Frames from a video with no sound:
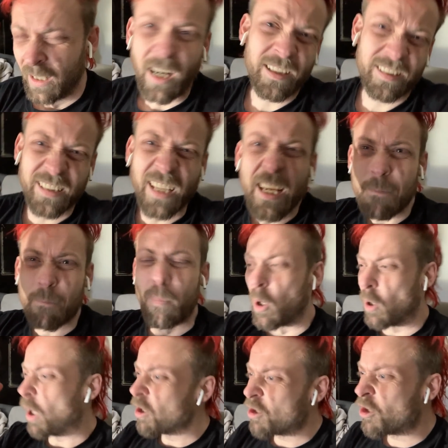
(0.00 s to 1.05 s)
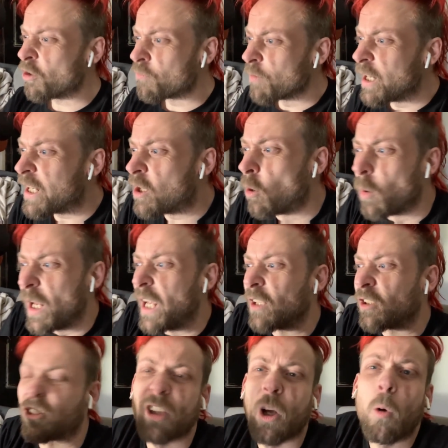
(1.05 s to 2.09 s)
I say book, I should really call it a
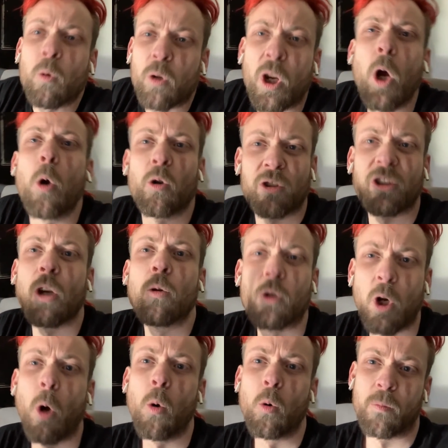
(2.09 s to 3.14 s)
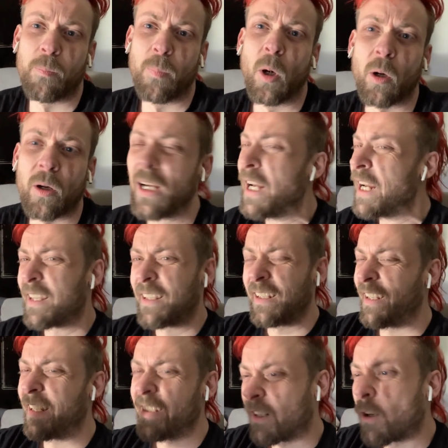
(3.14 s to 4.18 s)
so-called book.
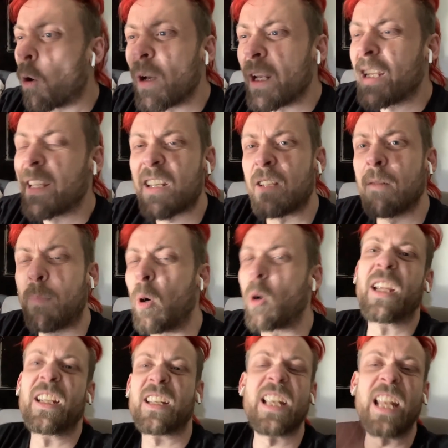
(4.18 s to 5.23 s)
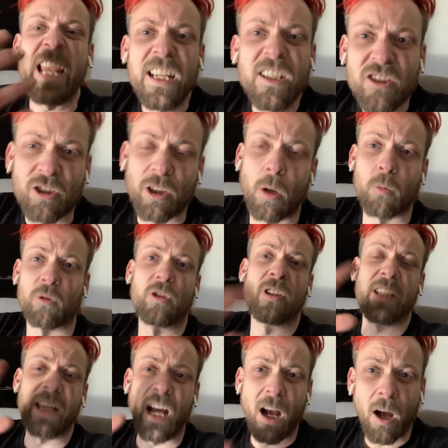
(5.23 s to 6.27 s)
Calling this a book is an insult to
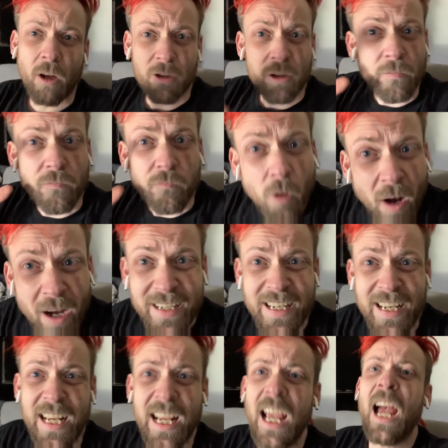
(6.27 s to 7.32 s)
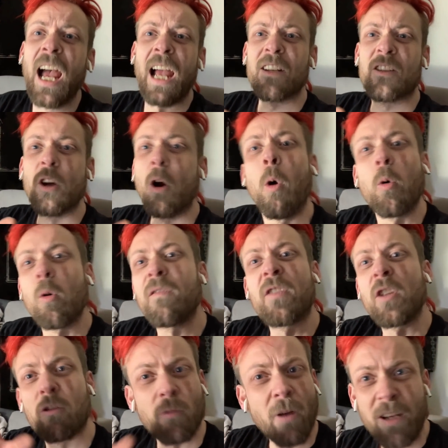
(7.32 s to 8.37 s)
the art of writing and to all of the
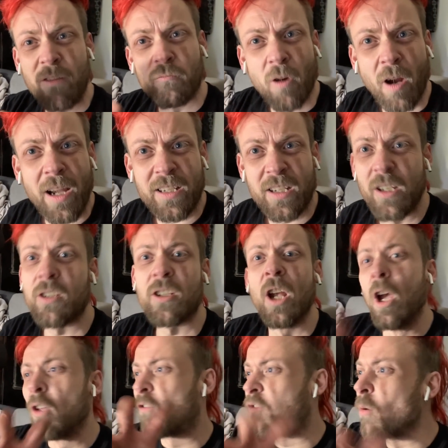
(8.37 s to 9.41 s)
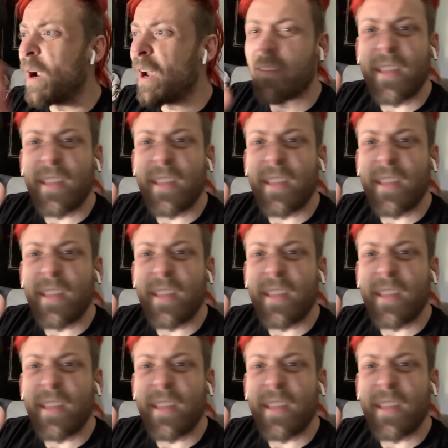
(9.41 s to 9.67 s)
great writers throughout